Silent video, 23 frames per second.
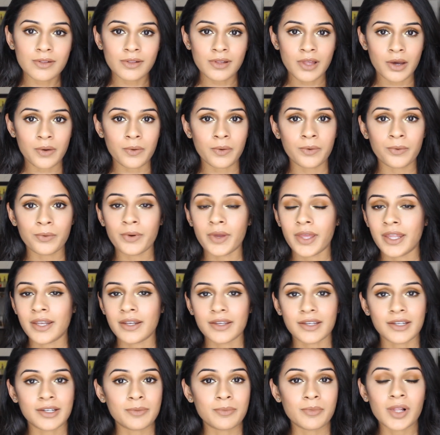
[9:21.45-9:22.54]

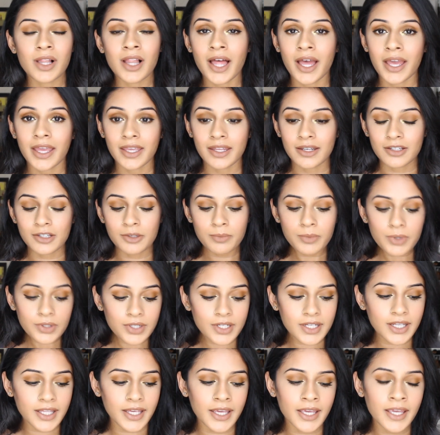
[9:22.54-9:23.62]
low-income client
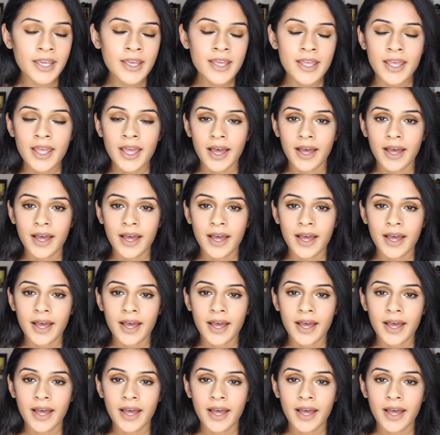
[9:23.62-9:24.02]
community,